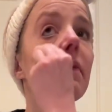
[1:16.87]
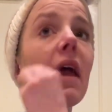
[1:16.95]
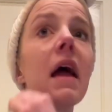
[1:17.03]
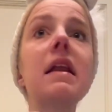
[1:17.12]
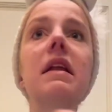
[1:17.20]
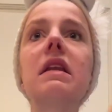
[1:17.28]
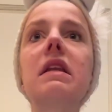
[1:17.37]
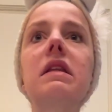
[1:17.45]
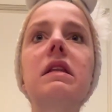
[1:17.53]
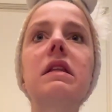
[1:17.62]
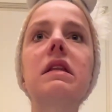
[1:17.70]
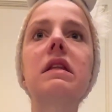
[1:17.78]
and it
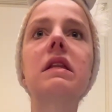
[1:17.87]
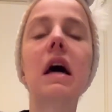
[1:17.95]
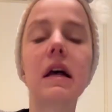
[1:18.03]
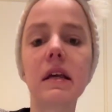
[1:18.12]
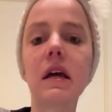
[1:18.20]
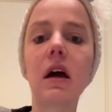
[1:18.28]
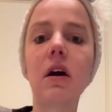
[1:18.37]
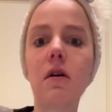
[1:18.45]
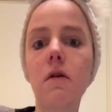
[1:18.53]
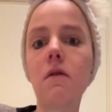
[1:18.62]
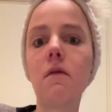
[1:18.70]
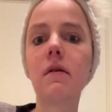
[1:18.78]
doesn't
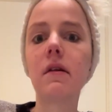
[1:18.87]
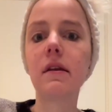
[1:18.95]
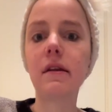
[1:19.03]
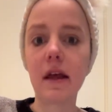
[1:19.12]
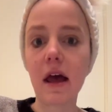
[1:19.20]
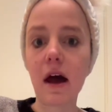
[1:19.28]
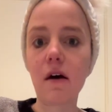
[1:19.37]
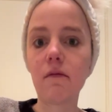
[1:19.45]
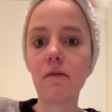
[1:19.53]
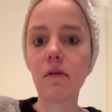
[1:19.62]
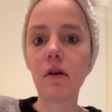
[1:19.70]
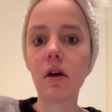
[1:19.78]
go
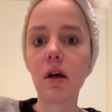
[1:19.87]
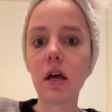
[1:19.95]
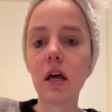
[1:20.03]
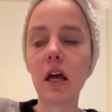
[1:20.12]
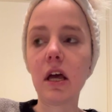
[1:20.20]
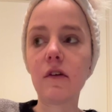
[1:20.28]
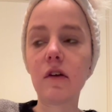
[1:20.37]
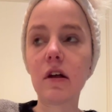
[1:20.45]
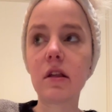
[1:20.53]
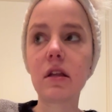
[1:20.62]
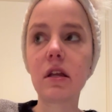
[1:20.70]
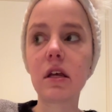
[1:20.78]
down. It just,